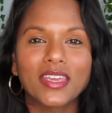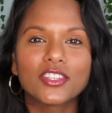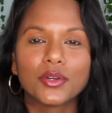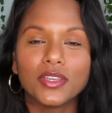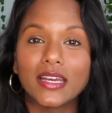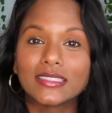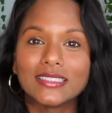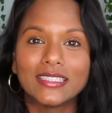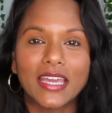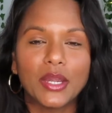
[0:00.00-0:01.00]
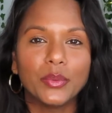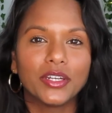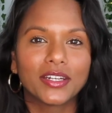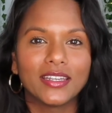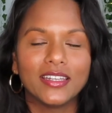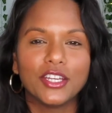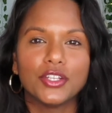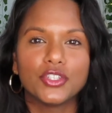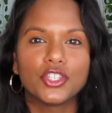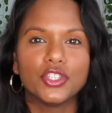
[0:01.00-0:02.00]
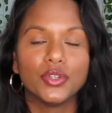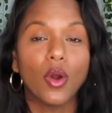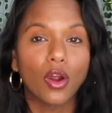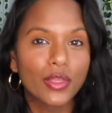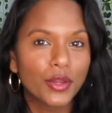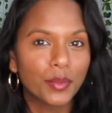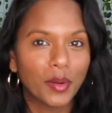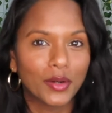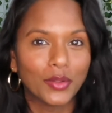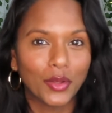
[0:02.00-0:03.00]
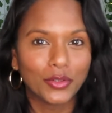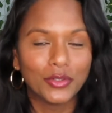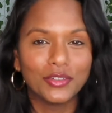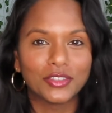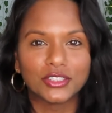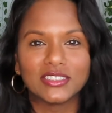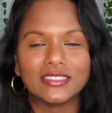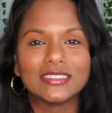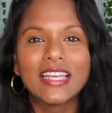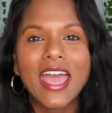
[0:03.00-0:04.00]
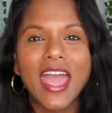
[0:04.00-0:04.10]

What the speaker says: So yes, today we are getting into Are There Parallel Universes,